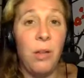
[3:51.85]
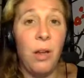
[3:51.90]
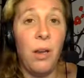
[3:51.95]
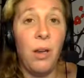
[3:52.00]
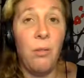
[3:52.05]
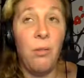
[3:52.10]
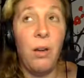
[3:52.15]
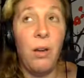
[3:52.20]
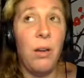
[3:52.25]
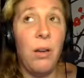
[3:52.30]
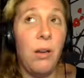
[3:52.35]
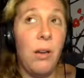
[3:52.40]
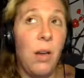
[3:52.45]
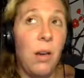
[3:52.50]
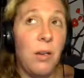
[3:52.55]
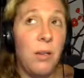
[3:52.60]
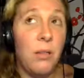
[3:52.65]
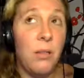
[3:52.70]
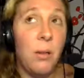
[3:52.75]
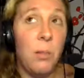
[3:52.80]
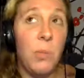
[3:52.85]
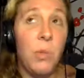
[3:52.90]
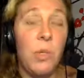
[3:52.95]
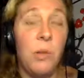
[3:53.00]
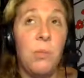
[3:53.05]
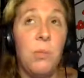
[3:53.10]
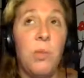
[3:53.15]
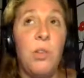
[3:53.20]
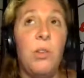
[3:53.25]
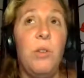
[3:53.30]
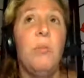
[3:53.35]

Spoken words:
diarrhea kind of symptoms.